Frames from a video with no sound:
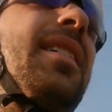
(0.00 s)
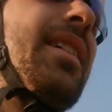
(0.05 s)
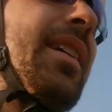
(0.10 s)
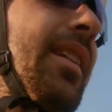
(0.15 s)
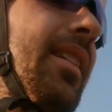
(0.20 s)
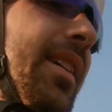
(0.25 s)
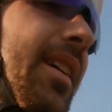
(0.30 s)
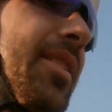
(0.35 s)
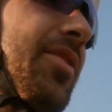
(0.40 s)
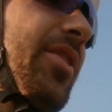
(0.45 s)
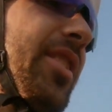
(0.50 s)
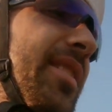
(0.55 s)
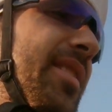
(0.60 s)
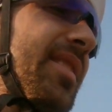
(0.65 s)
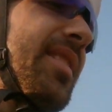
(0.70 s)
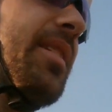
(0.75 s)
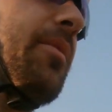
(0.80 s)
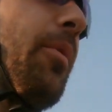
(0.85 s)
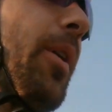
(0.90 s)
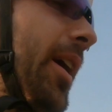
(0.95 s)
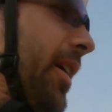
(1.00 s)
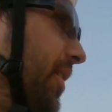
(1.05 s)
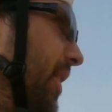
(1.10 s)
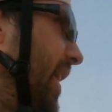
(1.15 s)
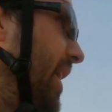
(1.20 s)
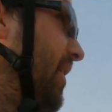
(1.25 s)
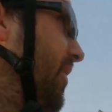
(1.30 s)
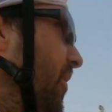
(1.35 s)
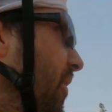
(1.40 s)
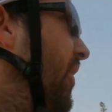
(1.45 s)
You get a lot of chance to see
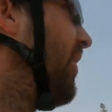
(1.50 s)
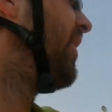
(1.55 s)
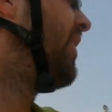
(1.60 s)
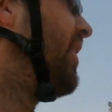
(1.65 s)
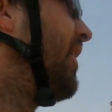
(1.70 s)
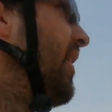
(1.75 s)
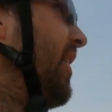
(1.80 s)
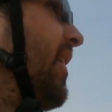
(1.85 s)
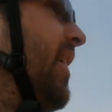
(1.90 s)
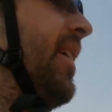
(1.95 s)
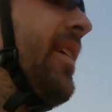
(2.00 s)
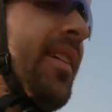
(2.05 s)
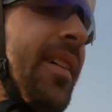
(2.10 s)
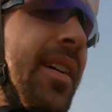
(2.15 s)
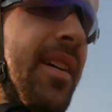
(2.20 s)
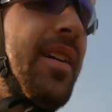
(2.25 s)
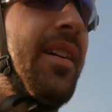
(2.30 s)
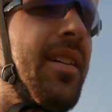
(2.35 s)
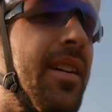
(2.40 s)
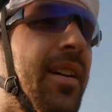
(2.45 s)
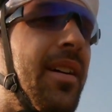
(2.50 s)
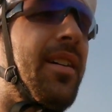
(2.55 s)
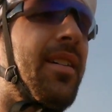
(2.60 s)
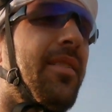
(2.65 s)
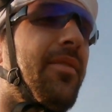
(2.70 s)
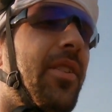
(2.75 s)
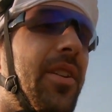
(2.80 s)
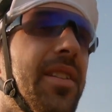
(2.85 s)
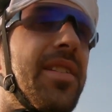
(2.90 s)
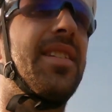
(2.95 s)
wildlife.
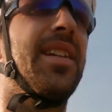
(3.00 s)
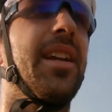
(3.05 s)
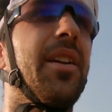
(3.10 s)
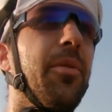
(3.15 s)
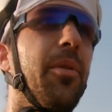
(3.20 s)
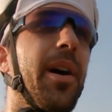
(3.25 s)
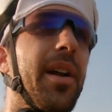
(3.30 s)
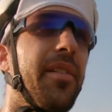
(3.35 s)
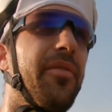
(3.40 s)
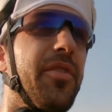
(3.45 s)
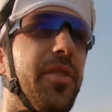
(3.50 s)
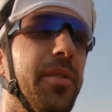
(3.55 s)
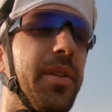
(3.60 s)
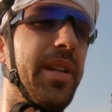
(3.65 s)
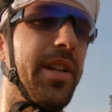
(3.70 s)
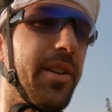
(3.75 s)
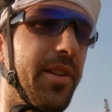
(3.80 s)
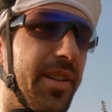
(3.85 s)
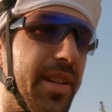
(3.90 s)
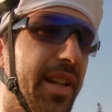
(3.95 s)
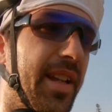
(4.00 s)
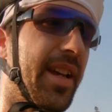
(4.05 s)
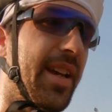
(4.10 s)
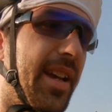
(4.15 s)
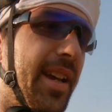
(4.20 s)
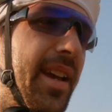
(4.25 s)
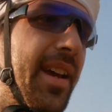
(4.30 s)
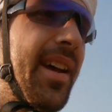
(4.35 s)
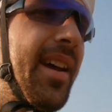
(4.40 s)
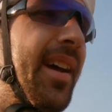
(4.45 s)
I've already seen quite a few deer
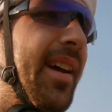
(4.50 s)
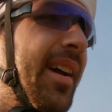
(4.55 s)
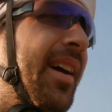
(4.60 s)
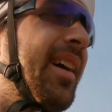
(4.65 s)
today.